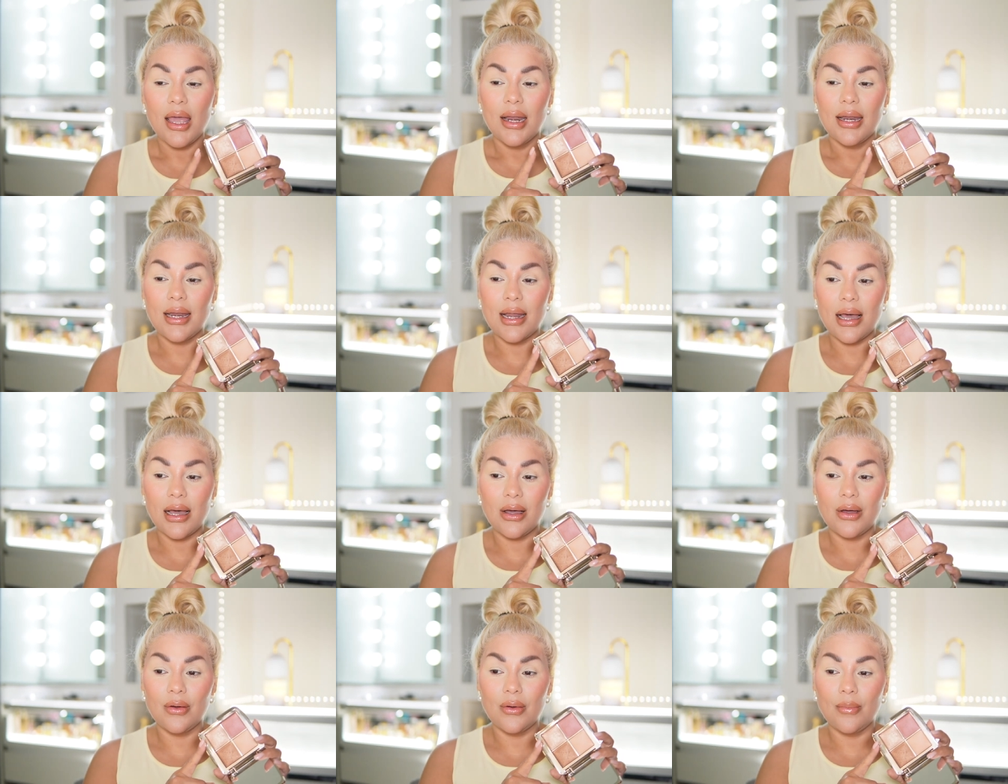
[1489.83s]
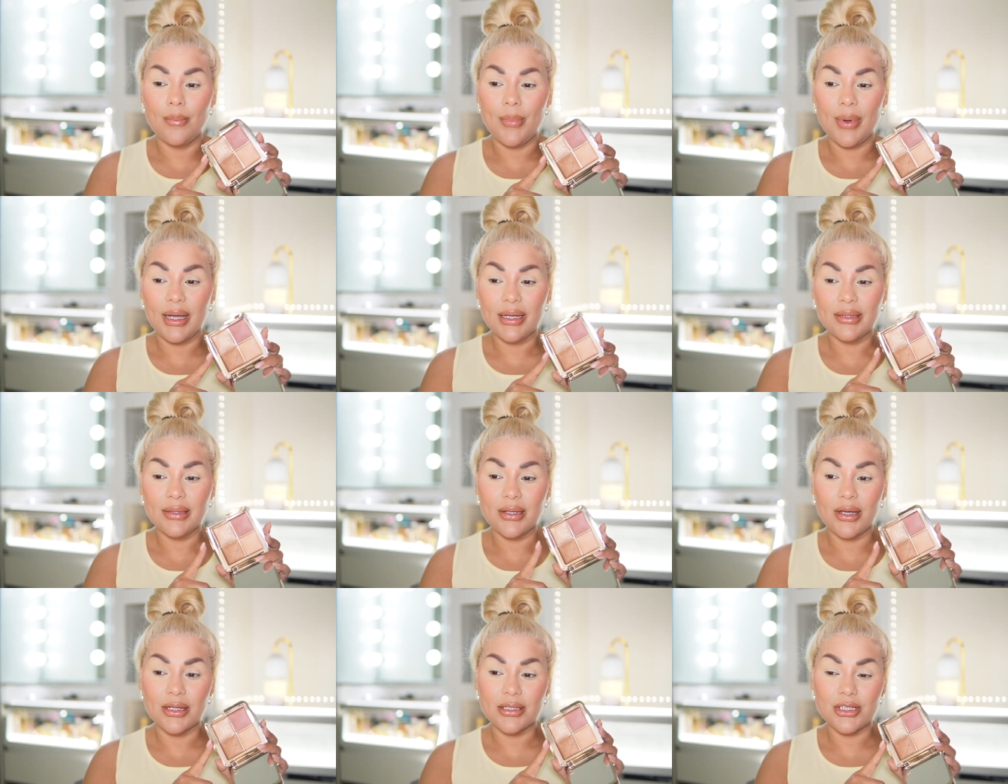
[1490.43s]
Now, my
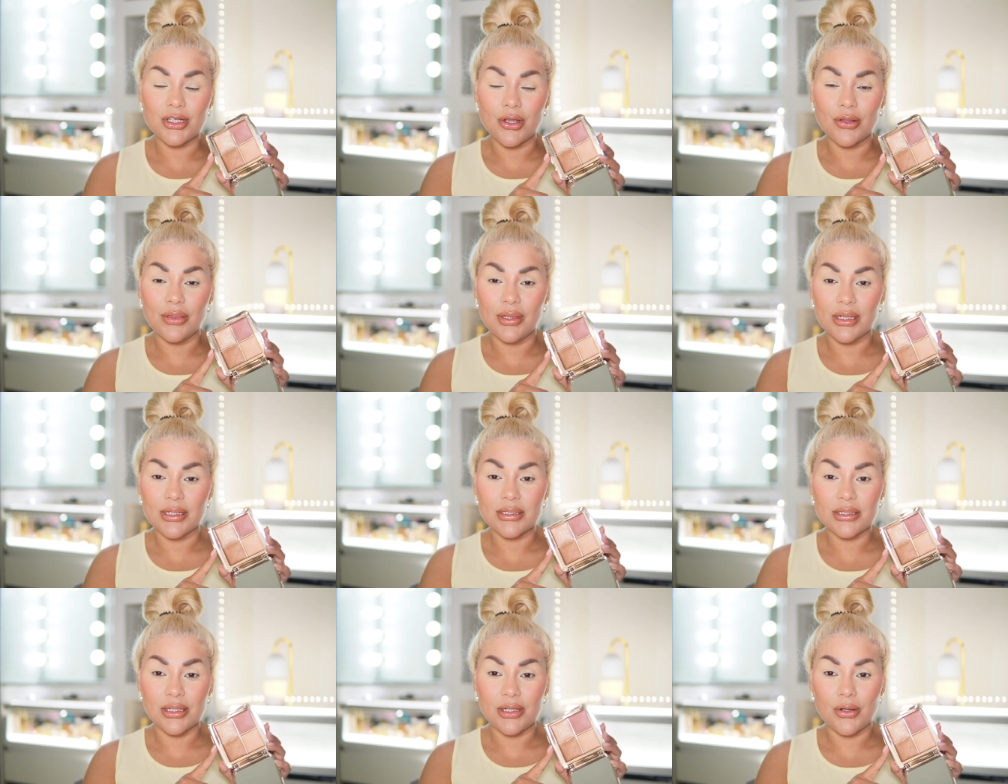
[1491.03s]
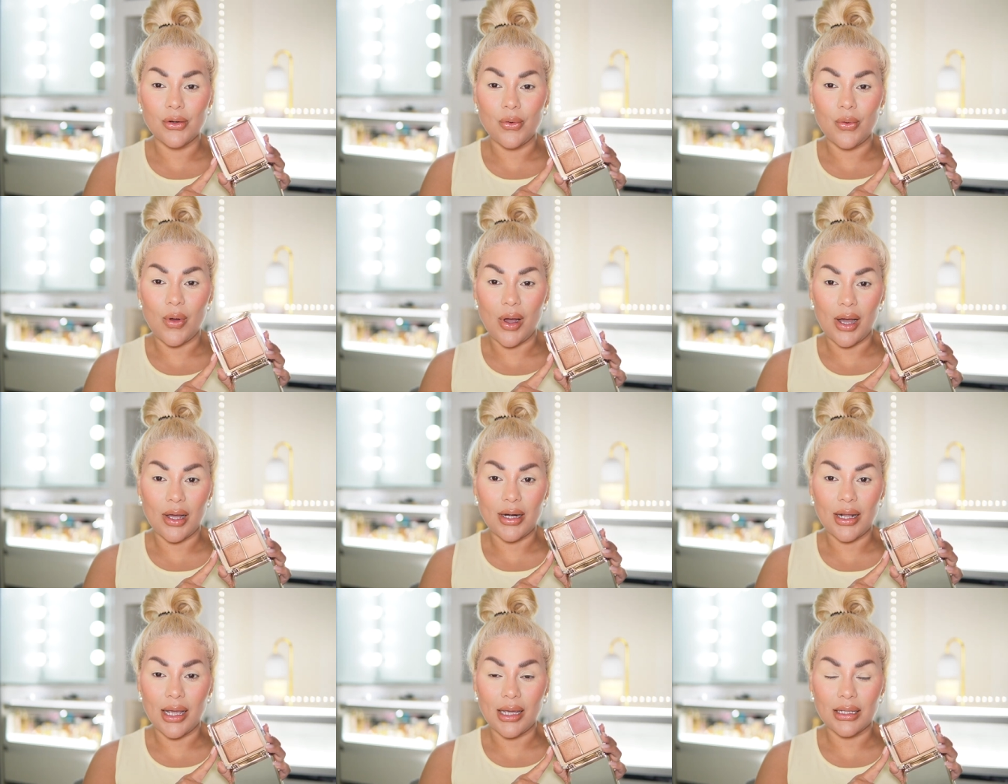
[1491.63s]
thoughts on this little
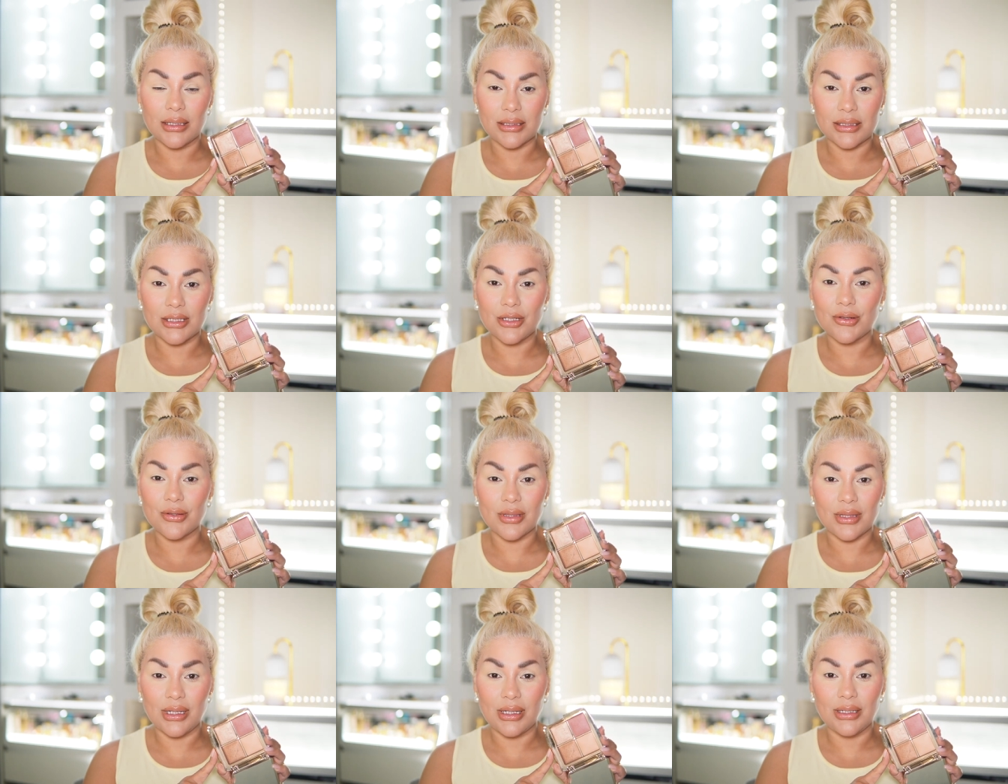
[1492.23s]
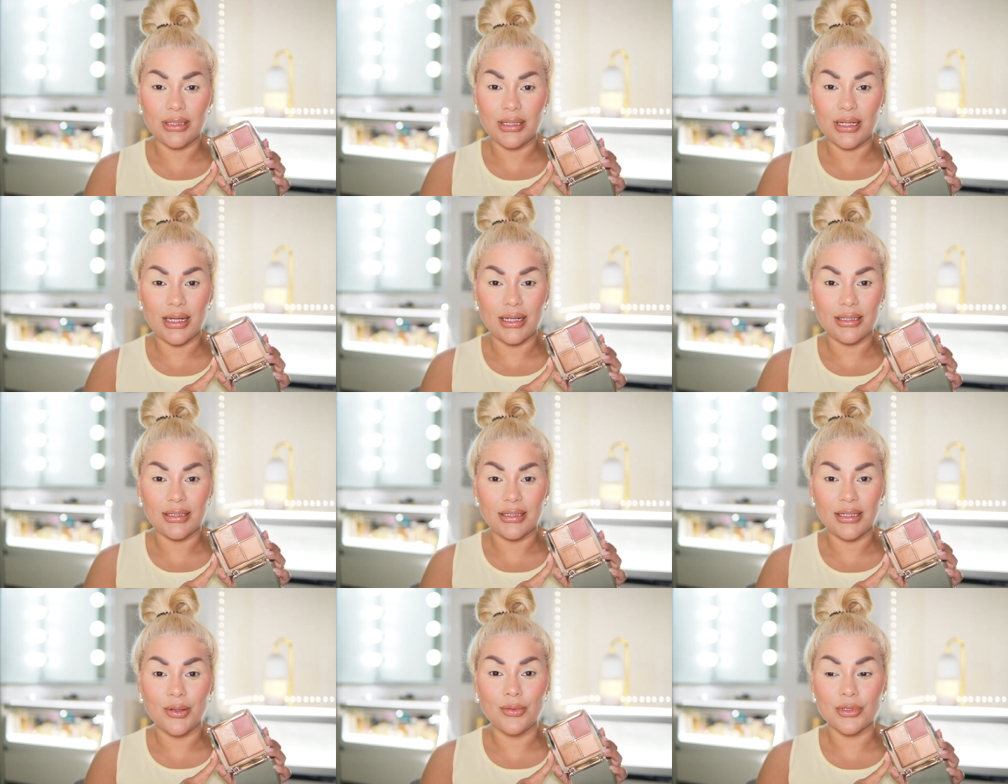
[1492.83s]
quad, I still think that
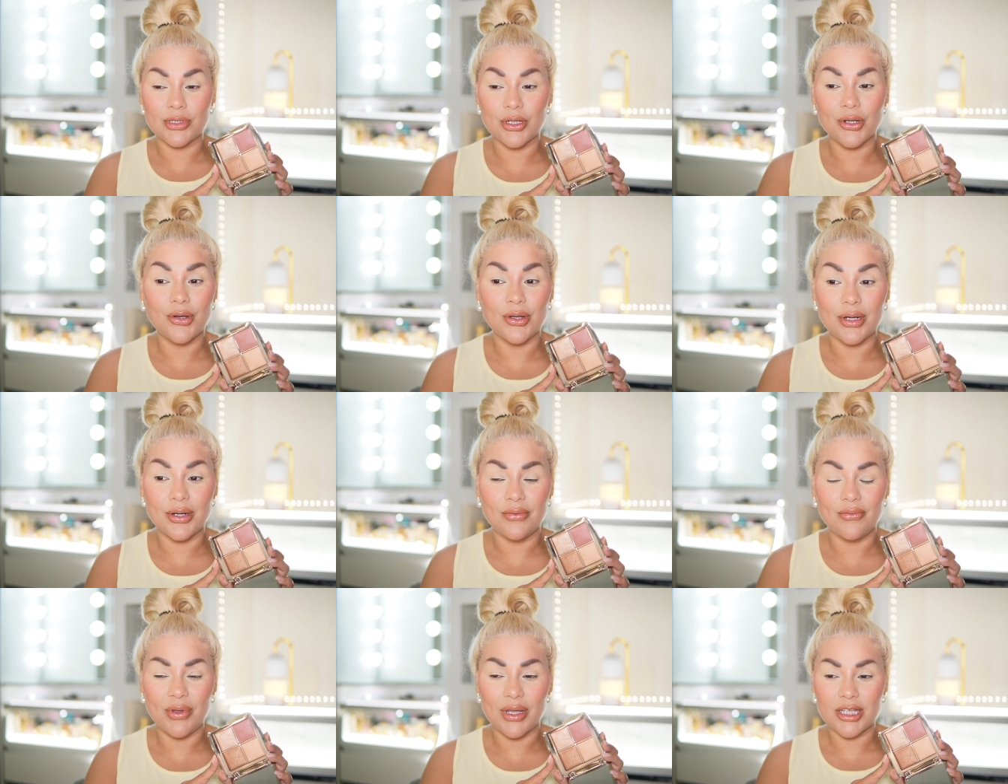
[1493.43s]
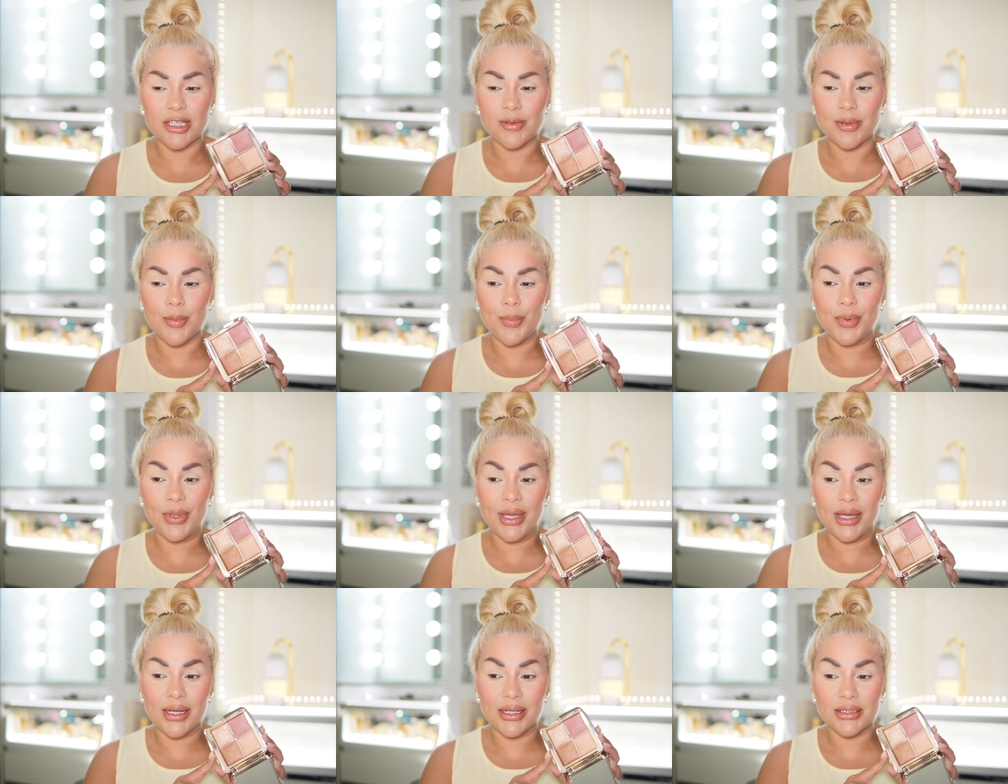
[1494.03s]
it was a good investment
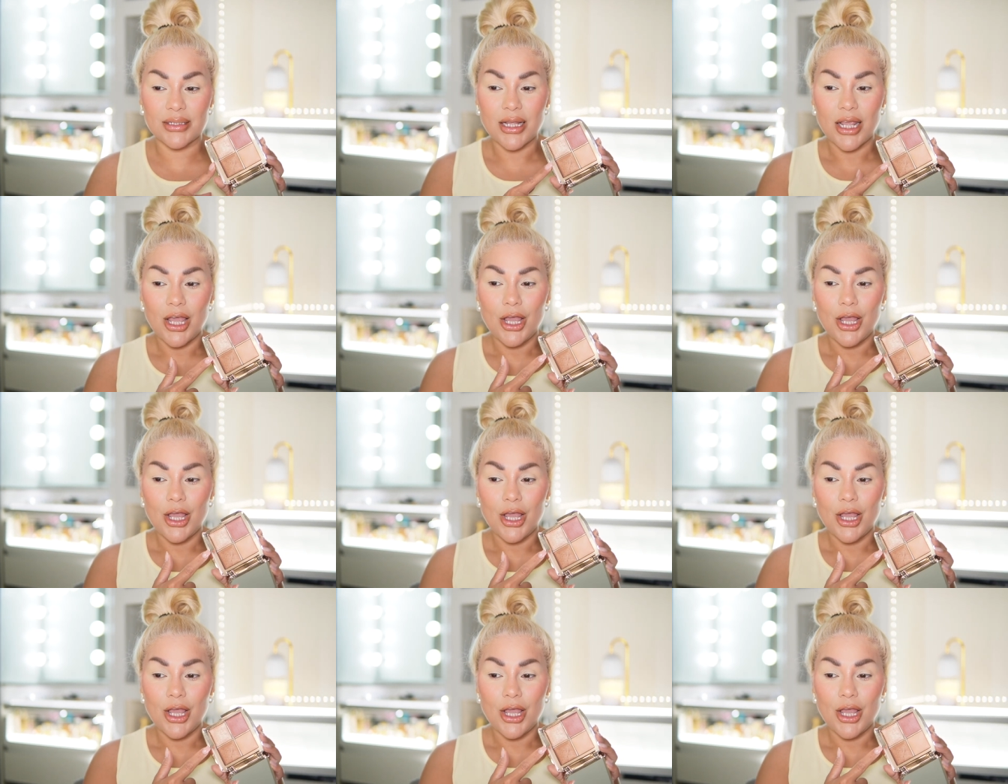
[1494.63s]
because